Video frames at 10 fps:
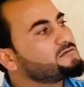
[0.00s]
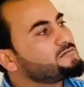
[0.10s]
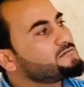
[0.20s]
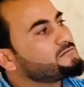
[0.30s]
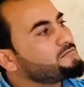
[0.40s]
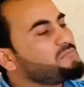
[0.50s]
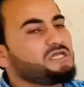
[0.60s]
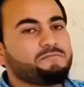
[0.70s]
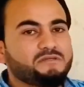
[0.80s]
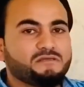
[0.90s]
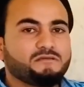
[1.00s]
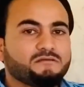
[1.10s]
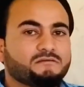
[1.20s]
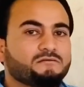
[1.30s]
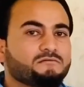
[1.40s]
maybe
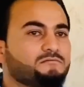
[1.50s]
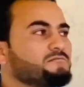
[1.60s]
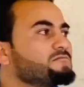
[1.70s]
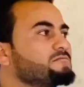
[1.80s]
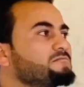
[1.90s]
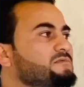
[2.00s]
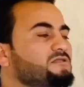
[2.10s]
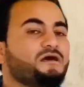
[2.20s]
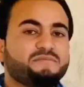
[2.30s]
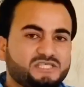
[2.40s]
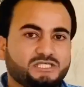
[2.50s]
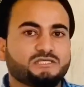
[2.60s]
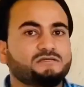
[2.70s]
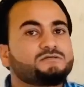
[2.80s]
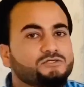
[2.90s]
domestic
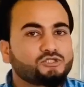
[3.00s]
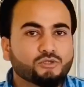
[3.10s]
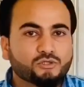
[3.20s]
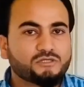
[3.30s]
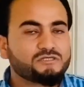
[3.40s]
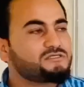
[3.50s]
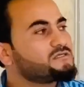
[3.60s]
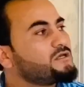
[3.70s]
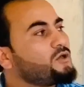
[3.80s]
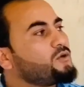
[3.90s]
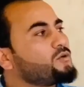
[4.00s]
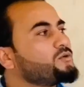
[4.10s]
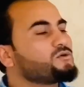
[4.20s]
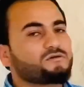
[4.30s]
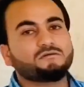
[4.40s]
chores
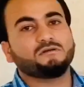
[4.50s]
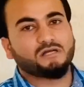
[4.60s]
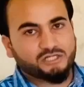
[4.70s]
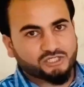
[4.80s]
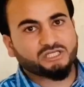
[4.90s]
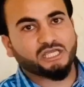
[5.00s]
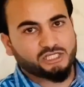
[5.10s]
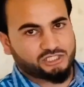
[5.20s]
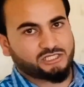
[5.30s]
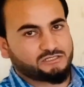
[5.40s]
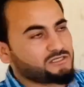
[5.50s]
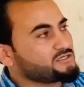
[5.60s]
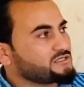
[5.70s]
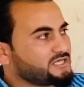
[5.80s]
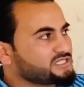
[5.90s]
or education.
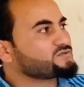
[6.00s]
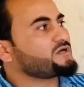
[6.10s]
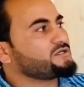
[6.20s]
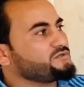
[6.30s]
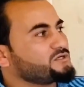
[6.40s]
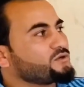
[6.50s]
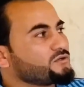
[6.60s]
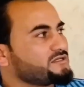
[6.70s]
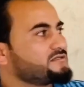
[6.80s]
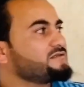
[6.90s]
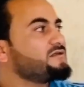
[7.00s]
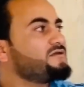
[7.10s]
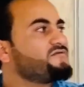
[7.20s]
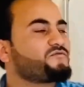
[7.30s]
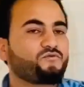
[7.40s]
That's why we call it
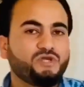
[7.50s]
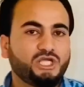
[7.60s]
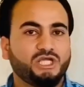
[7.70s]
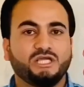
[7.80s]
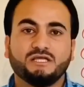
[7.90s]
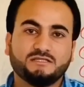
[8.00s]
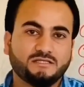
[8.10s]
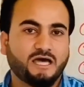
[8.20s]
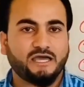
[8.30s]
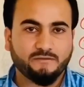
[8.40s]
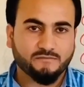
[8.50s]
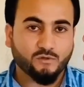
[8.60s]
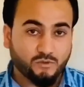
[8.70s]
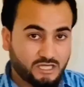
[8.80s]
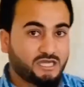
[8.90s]
free time.
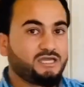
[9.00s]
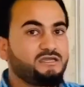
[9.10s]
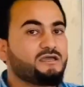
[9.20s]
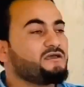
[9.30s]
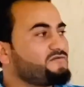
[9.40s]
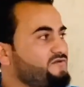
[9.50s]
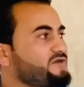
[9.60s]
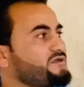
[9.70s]
Okay? Very